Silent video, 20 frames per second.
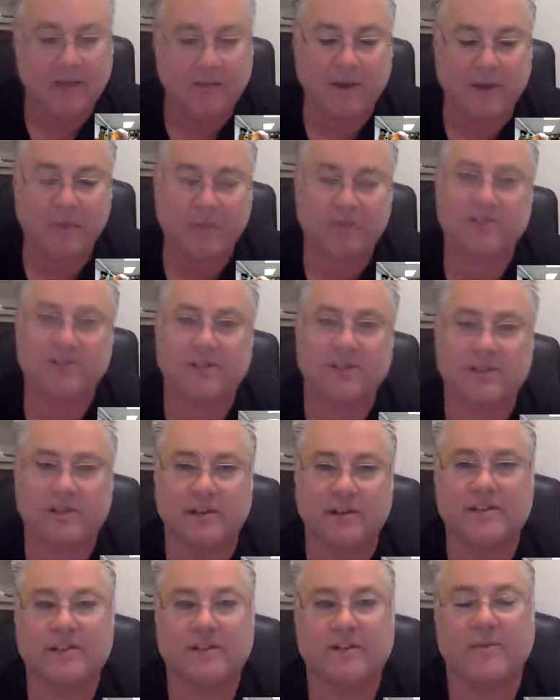about
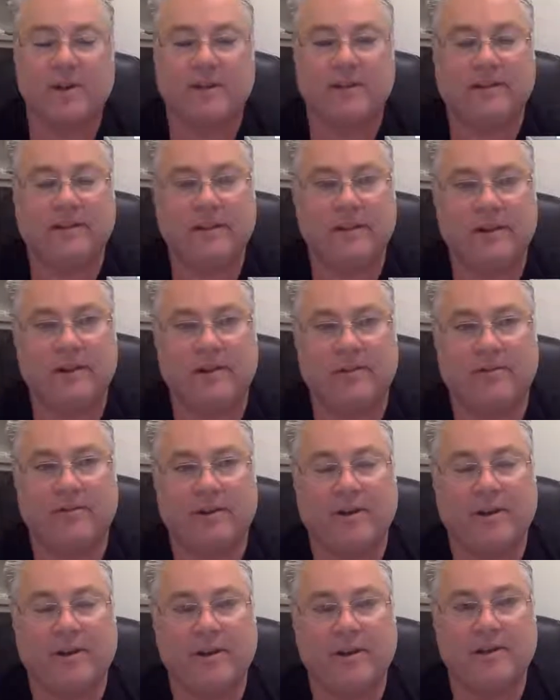resiliency right there,
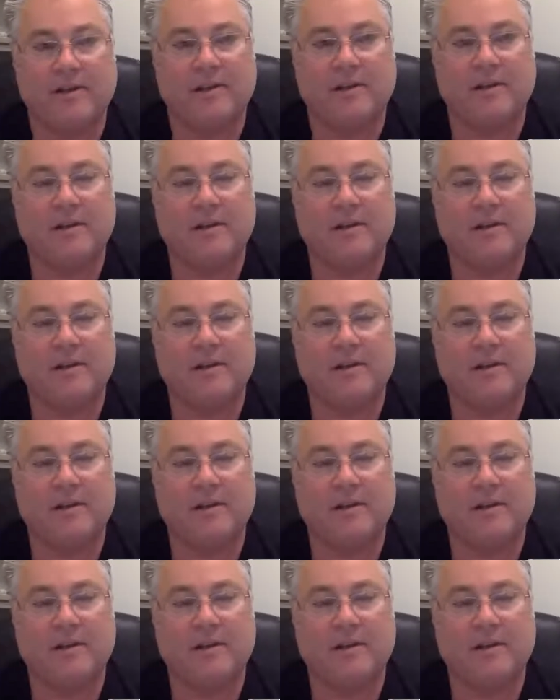right?